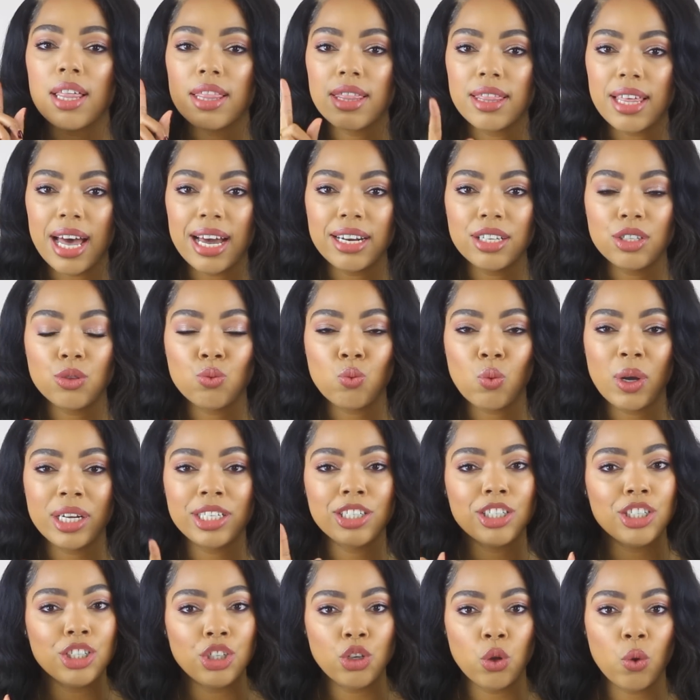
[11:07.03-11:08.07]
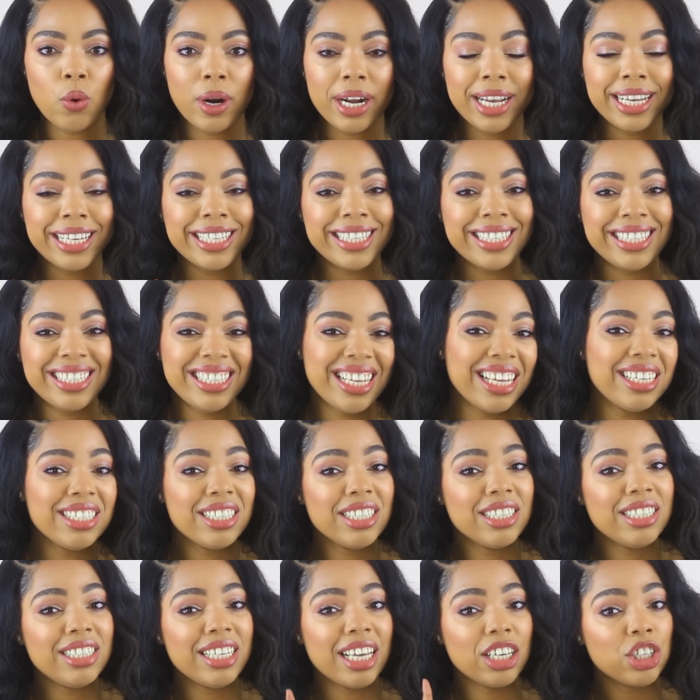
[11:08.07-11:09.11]
that is when Dior
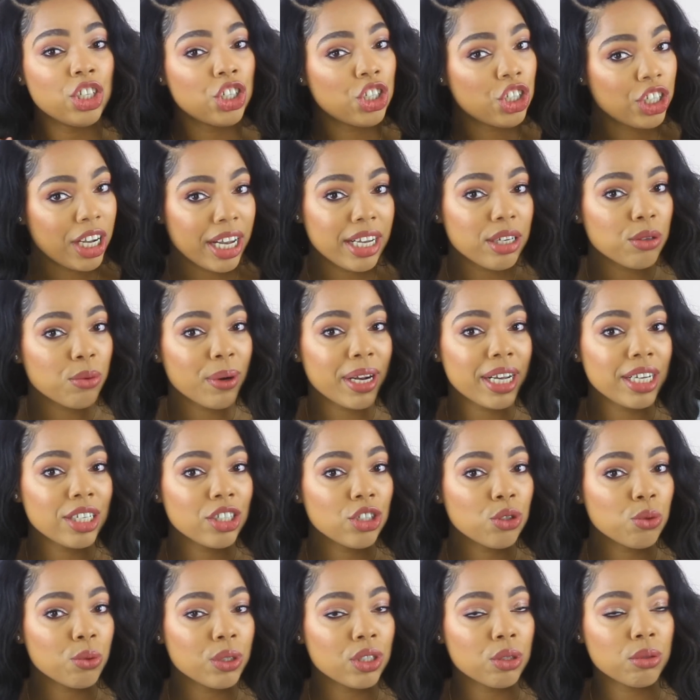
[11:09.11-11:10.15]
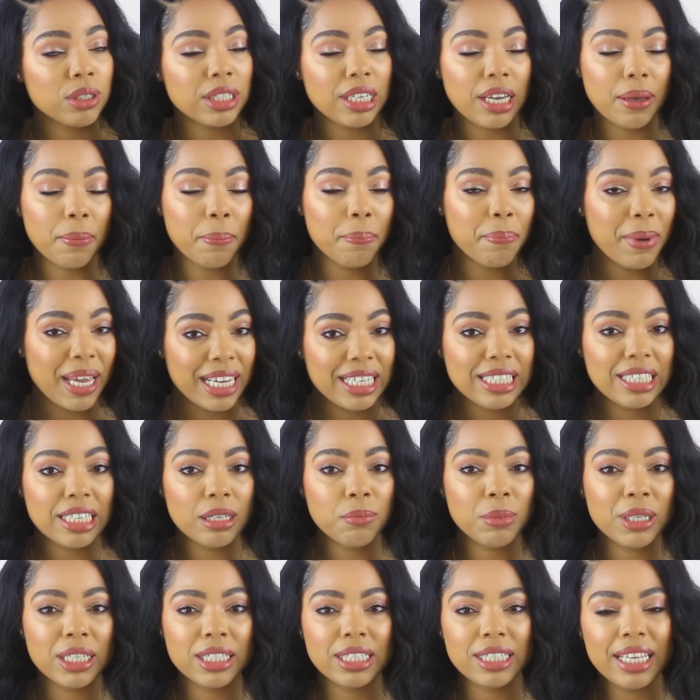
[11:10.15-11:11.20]
extended the shade range, which was
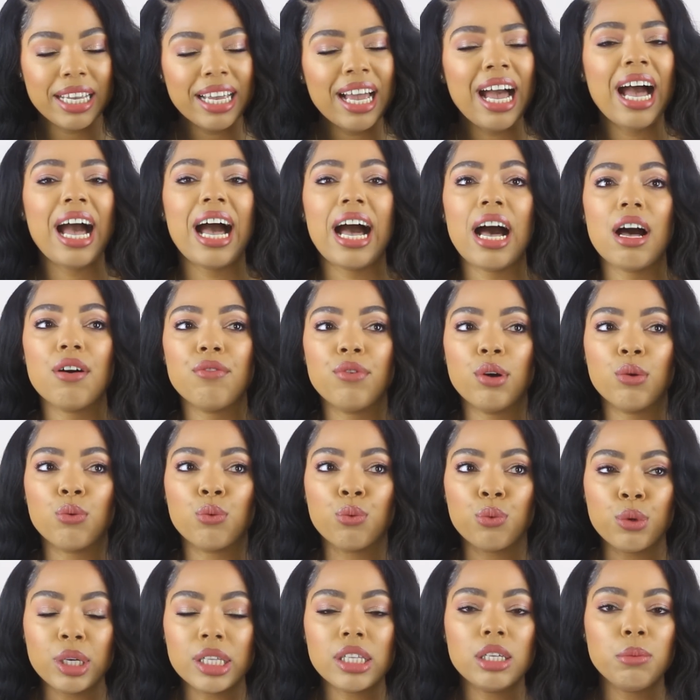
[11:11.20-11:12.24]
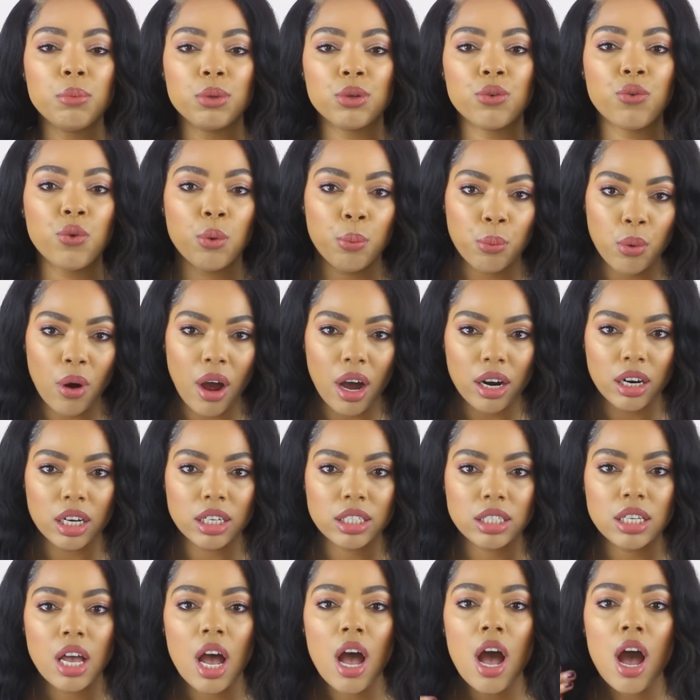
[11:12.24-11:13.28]
amazing because they have really beautiful
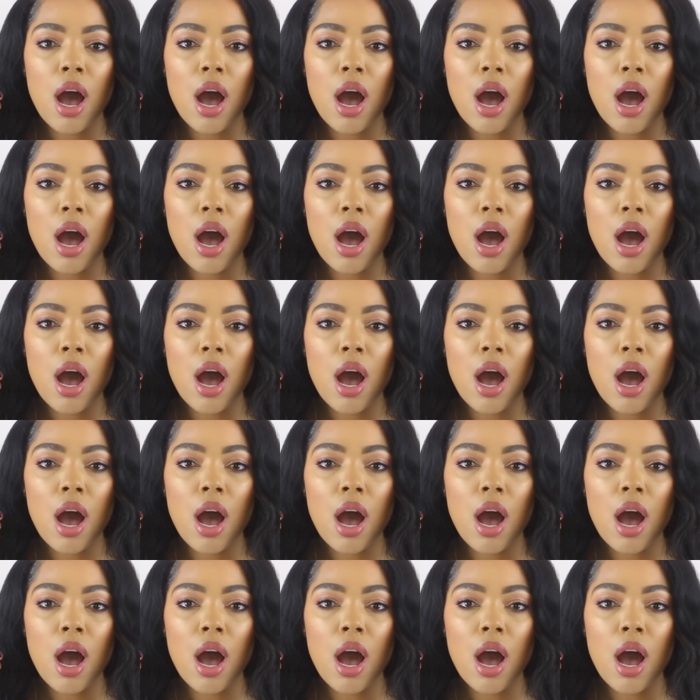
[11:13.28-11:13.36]
products,